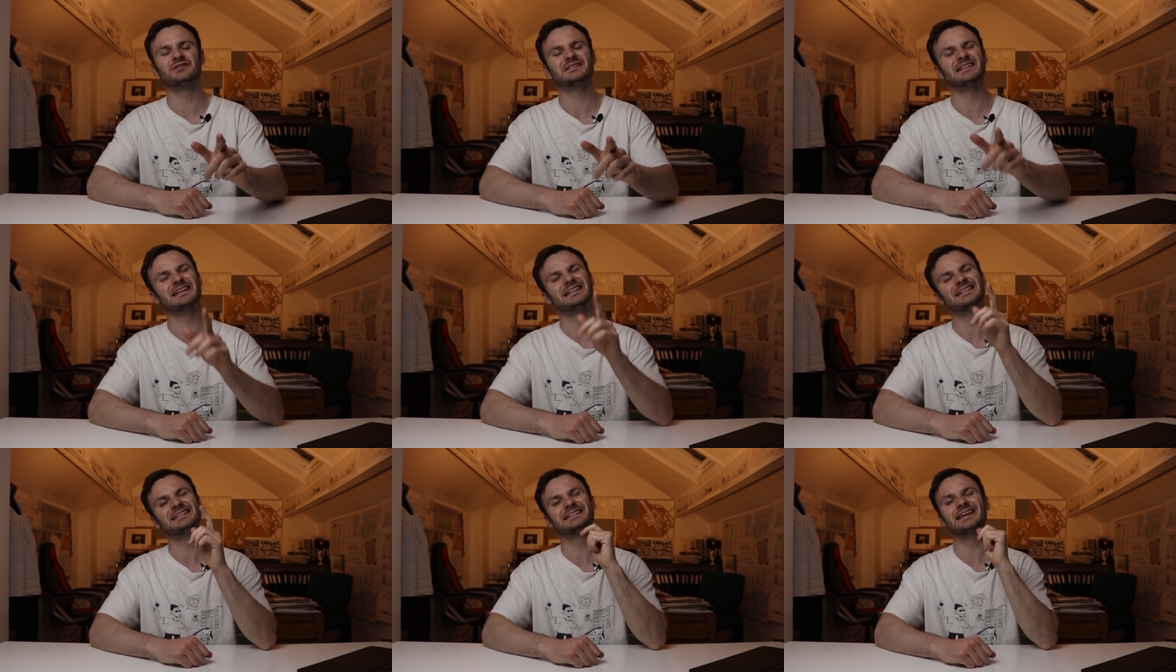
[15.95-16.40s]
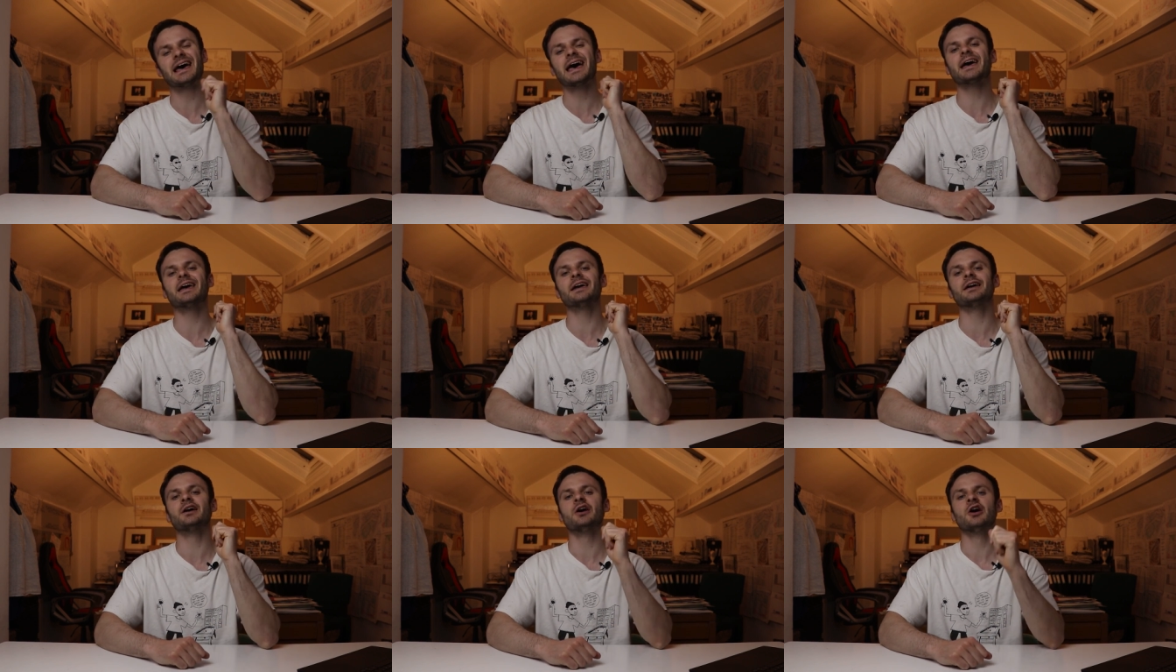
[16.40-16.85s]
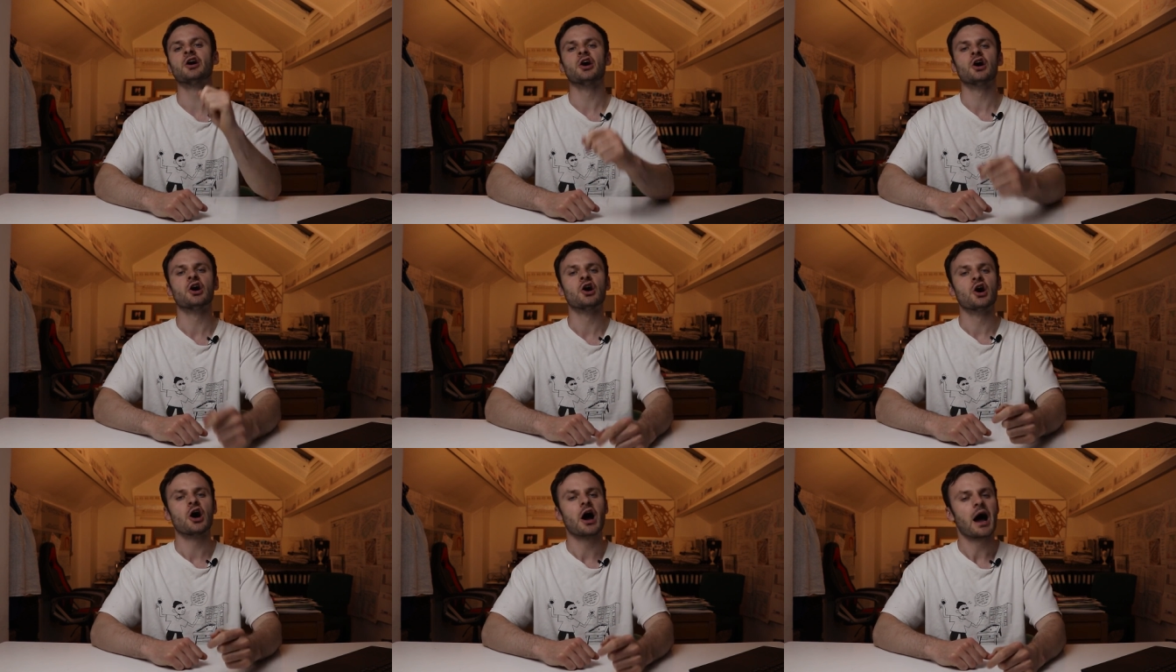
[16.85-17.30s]
Today
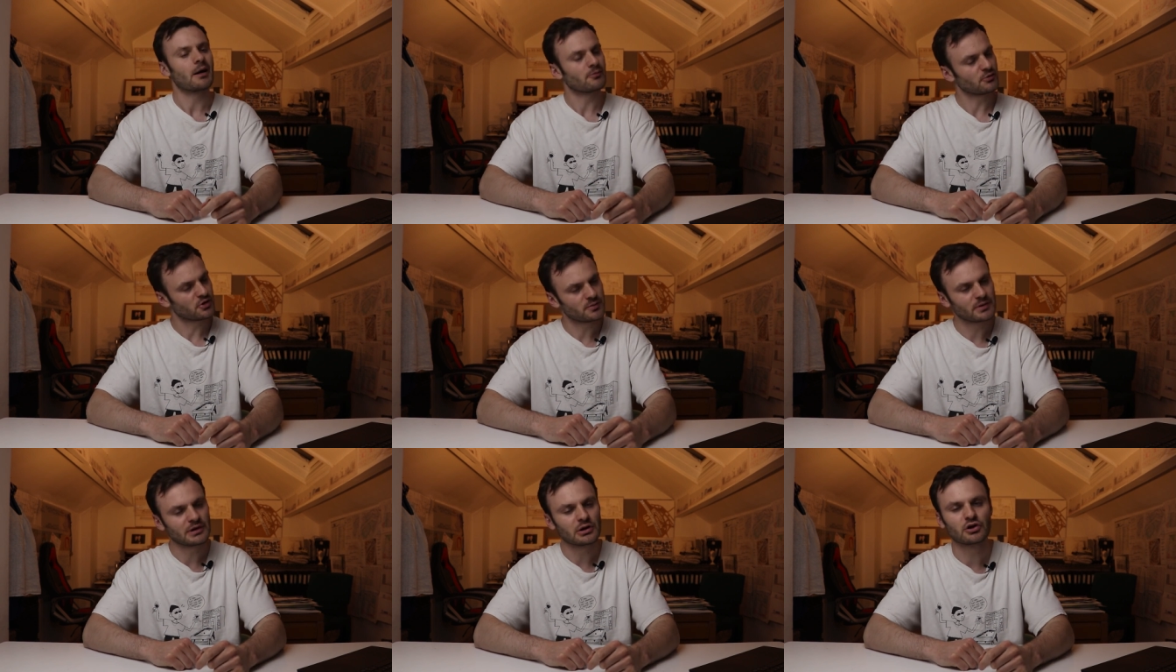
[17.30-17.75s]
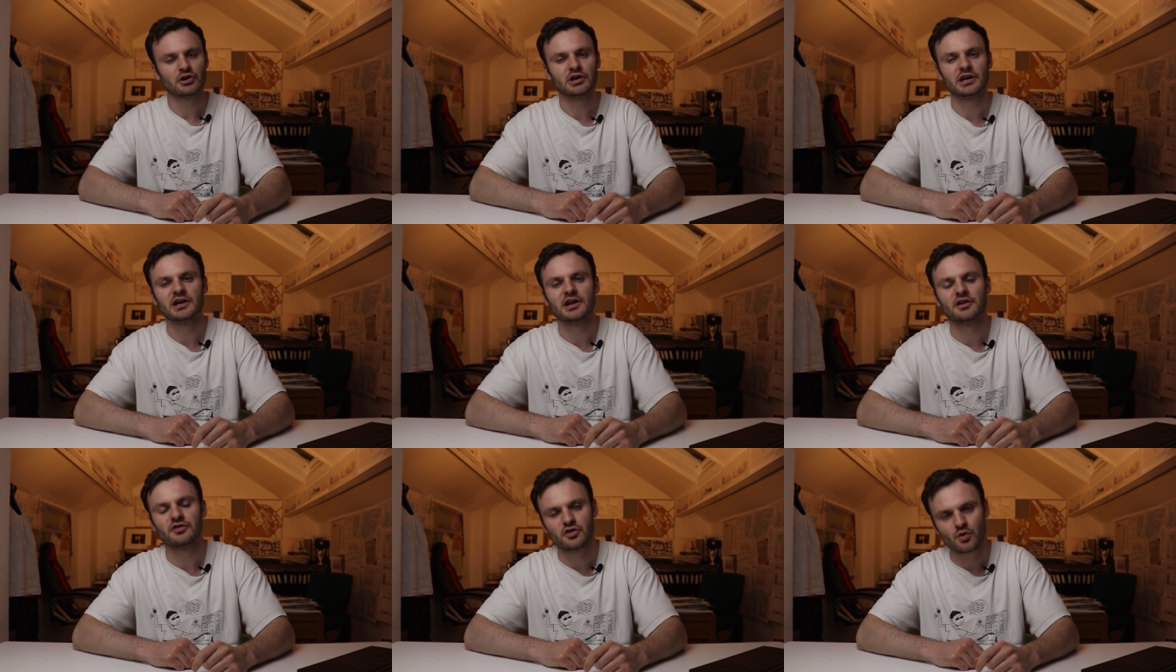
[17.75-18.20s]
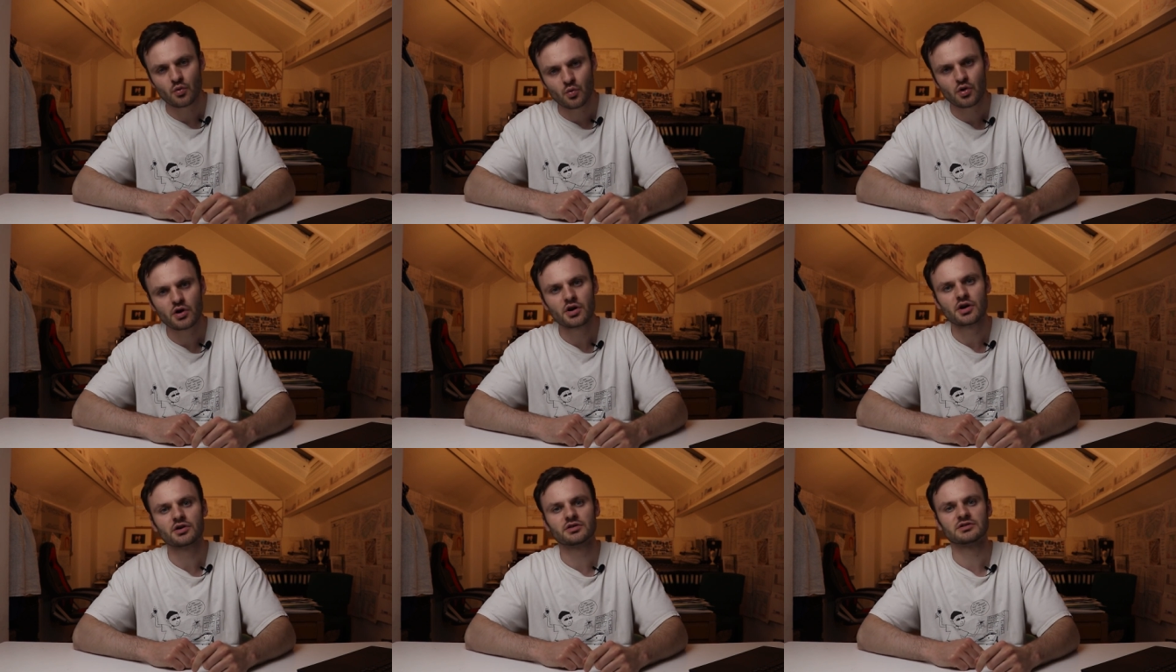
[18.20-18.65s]
I'm going to be looking at the
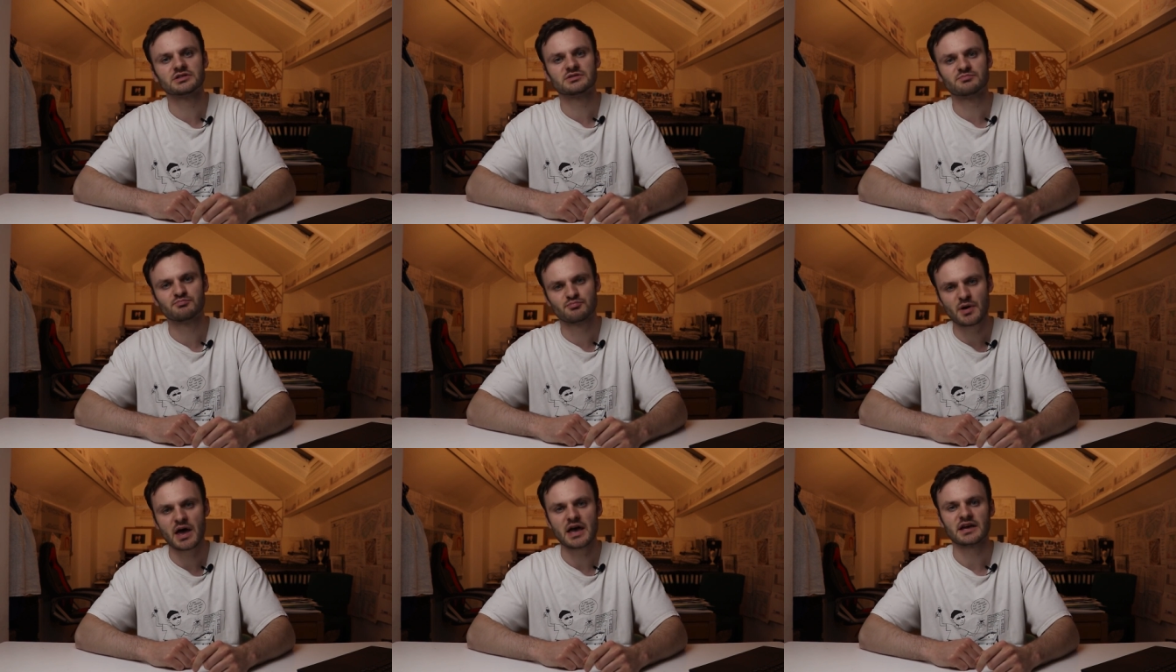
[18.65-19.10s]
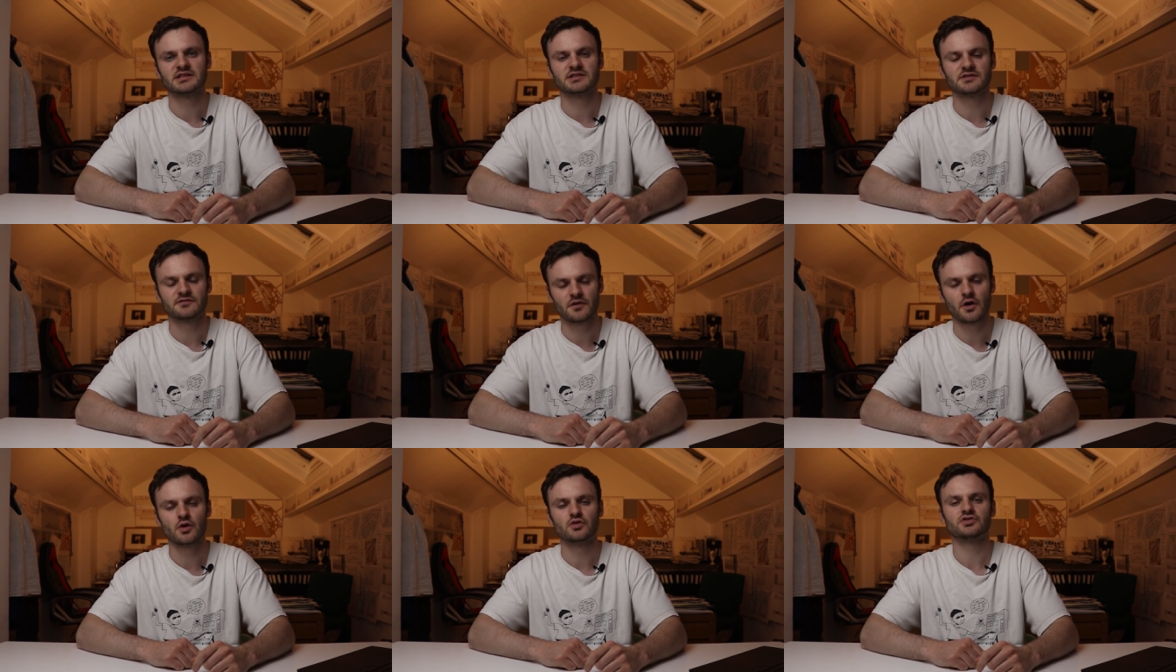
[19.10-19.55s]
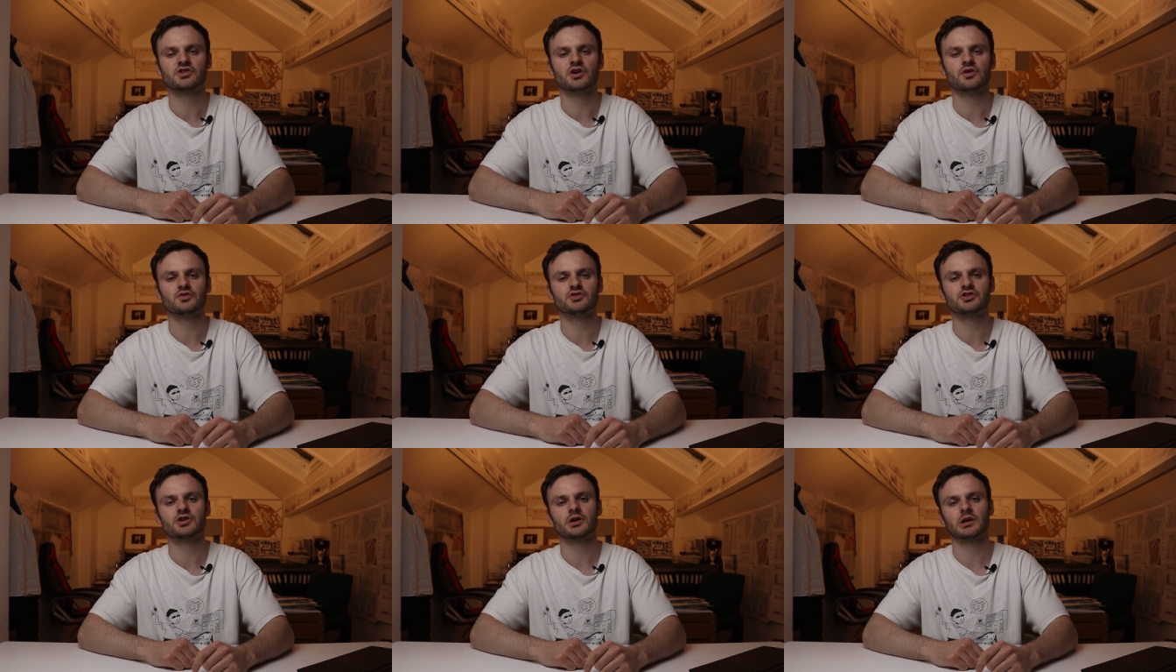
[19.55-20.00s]
world's best
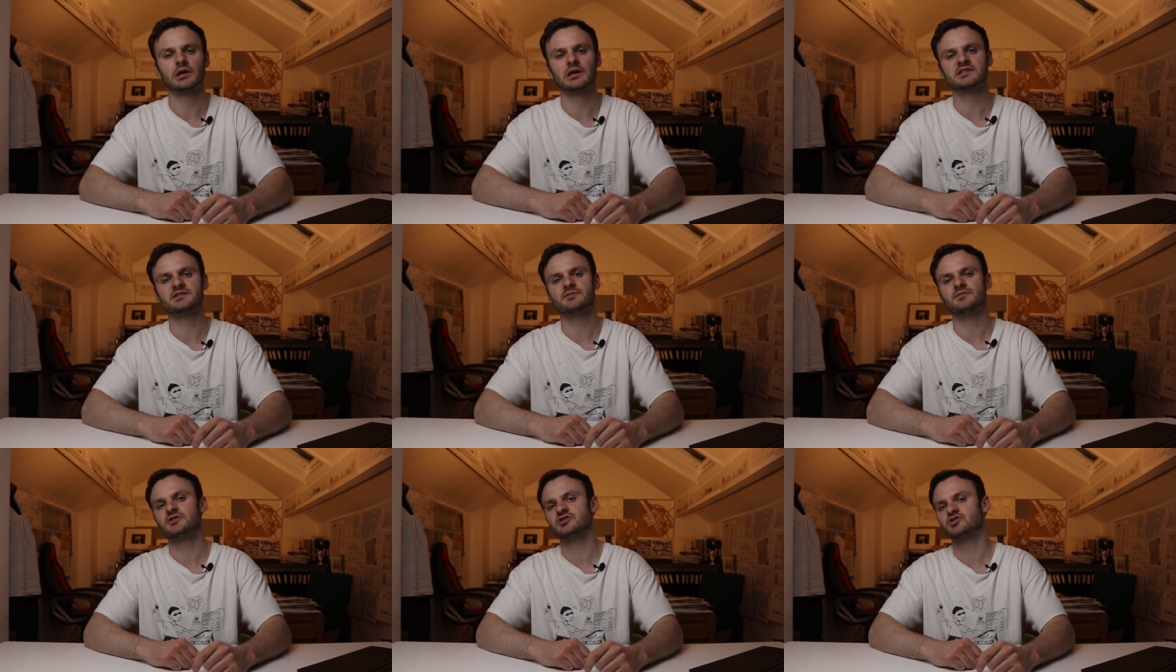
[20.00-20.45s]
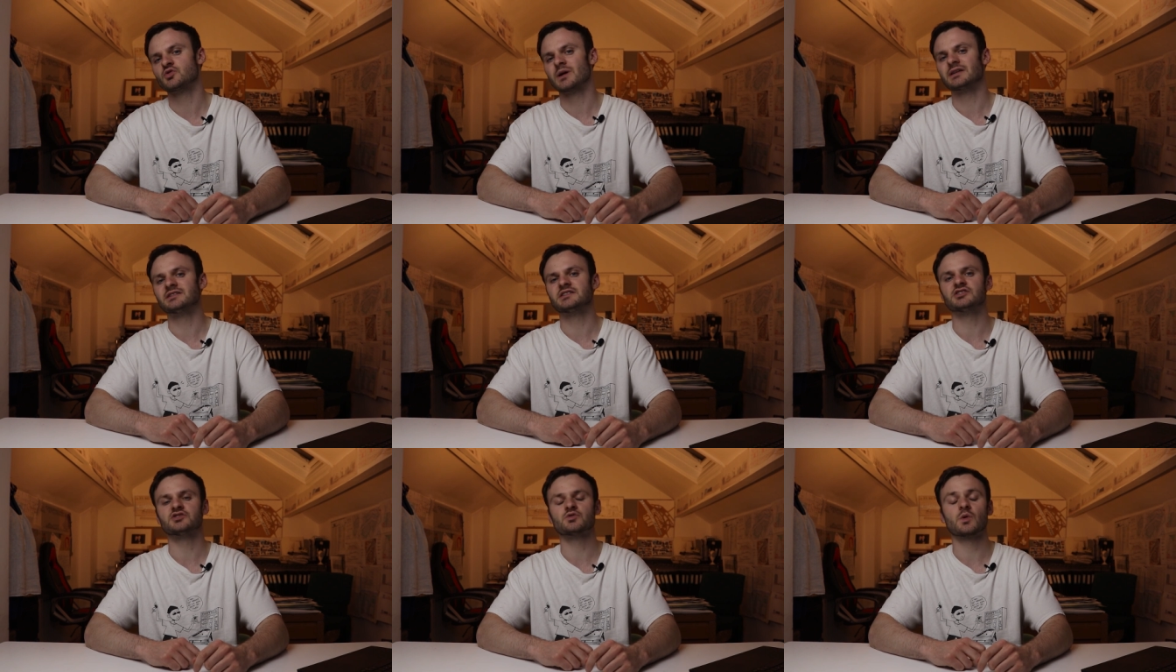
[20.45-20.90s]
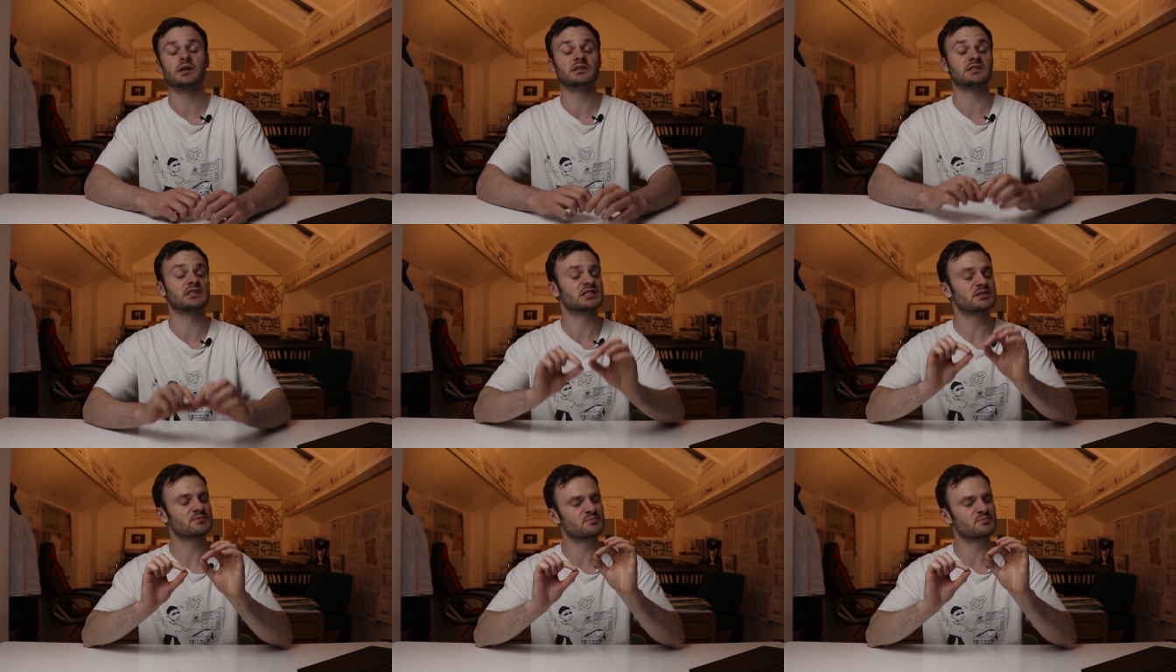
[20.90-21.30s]
photojournalism in 2020,